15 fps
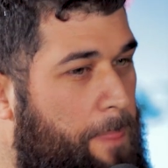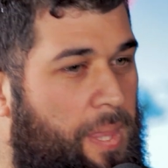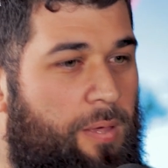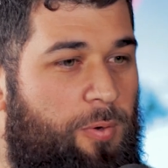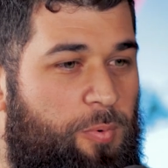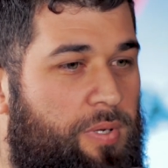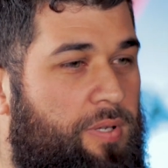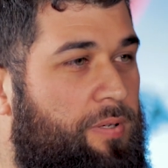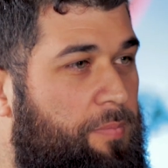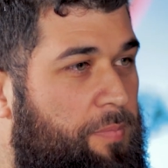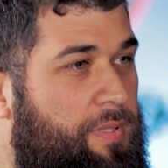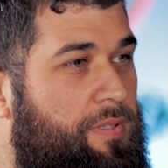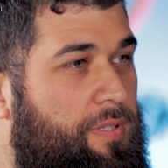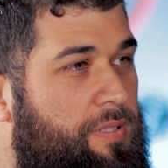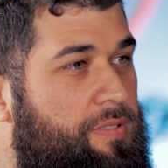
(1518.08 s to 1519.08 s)
Yeah,
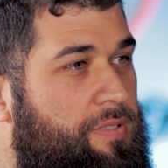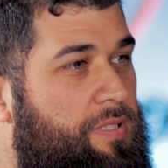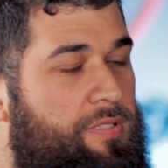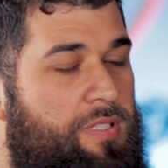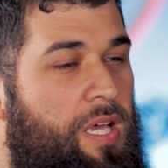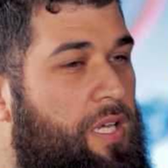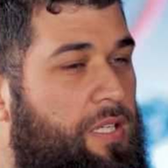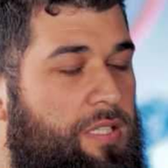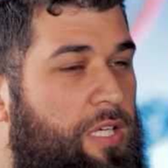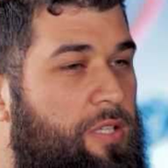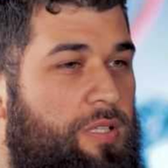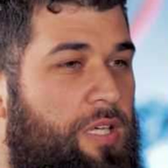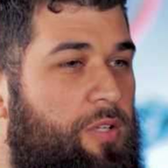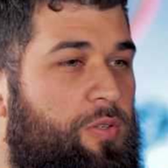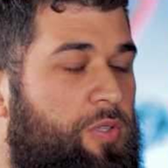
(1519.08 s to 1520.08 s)
welcoming. Yes. They
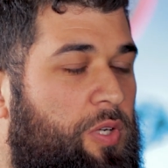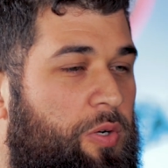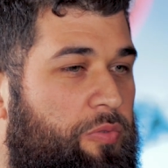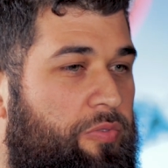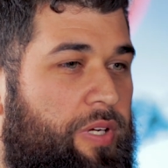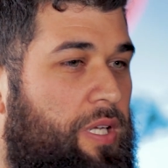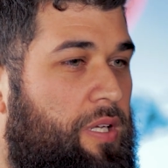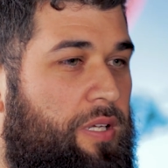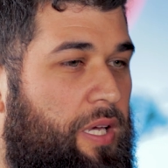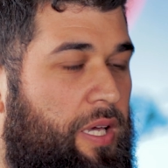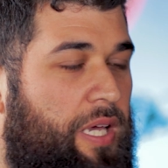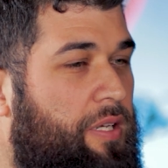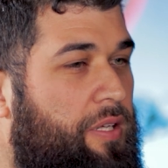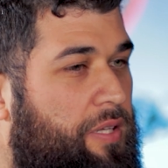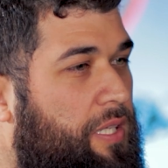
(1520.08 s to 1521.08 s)
don't know really
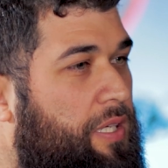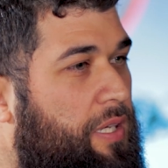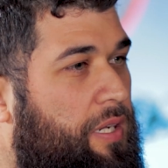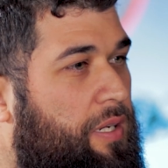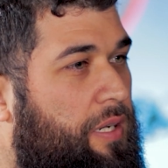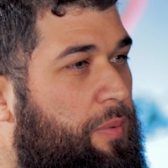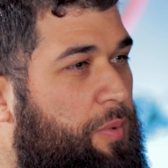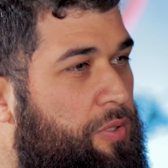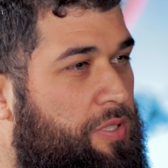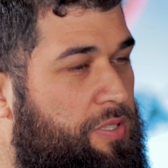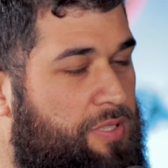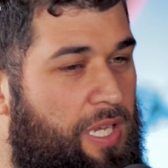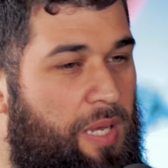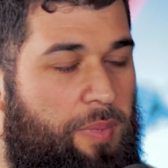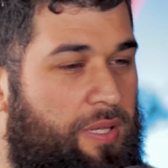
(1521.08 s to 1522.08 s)
anything about
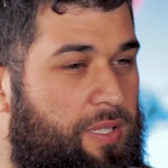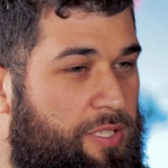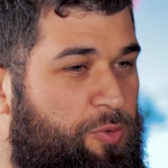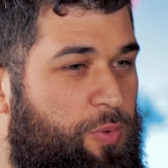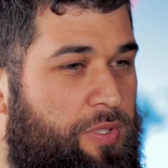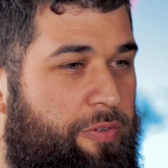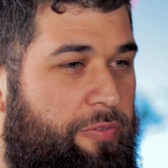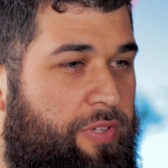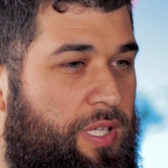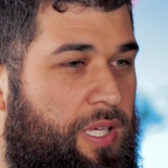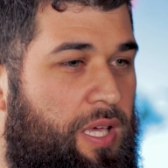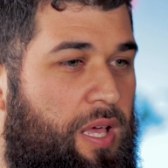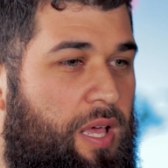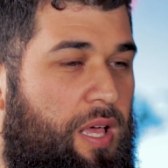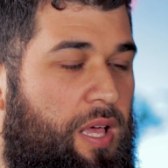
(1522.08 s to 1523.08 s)
Islam, and this is one of the